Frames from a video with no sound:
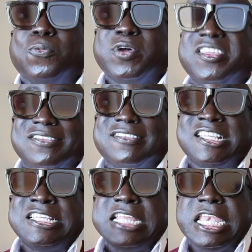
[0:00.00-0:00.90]
was
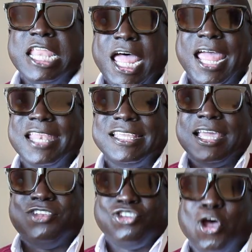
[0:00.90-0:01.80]
to not
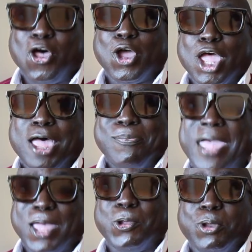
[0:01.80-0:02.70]
talk
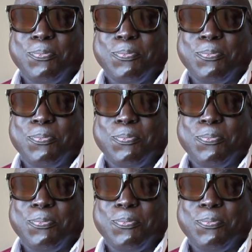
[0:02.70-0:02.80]
about